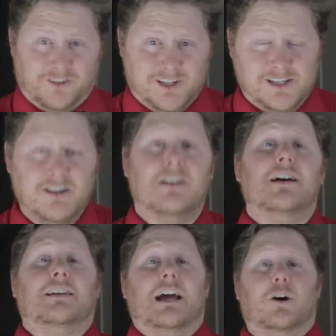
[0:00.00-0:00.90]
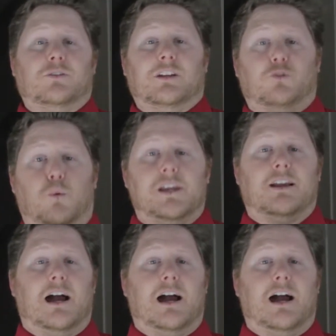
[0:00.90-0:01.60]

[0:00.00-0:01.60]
T. Now, this week